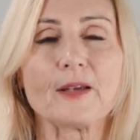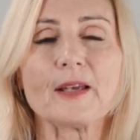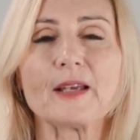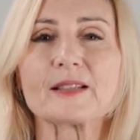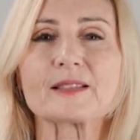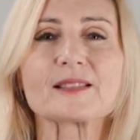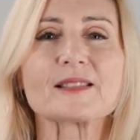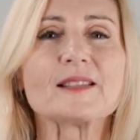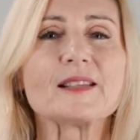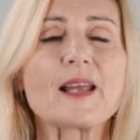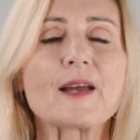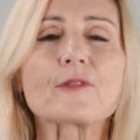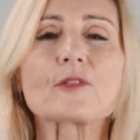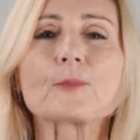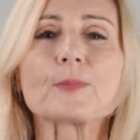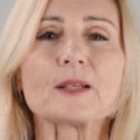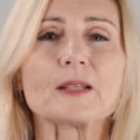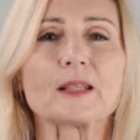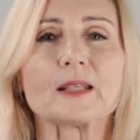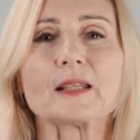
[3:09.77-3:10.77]
It's never
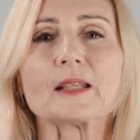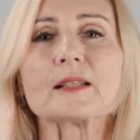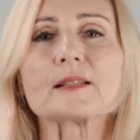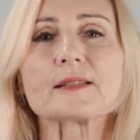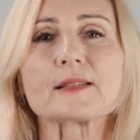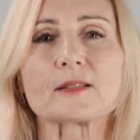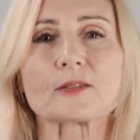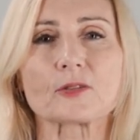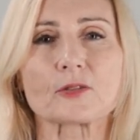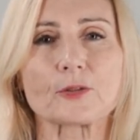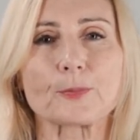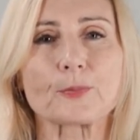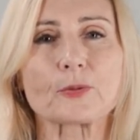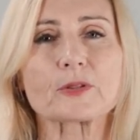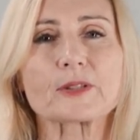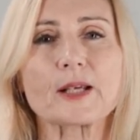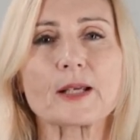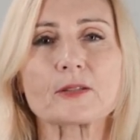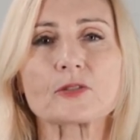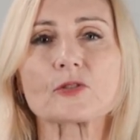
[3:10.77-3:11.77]
been easier to
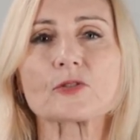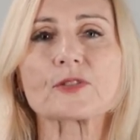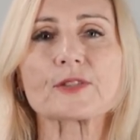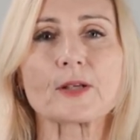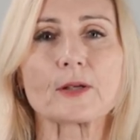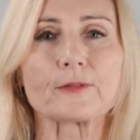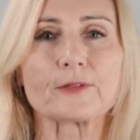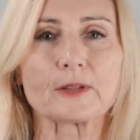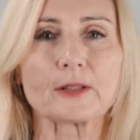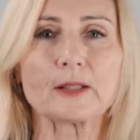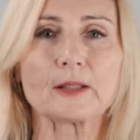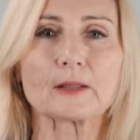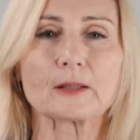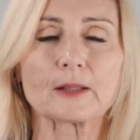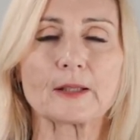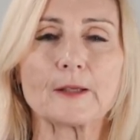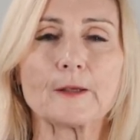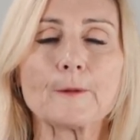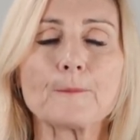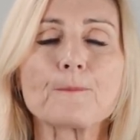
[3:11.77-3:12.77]
protect yourself
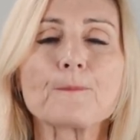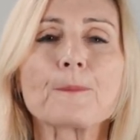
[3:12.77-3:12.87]
legally.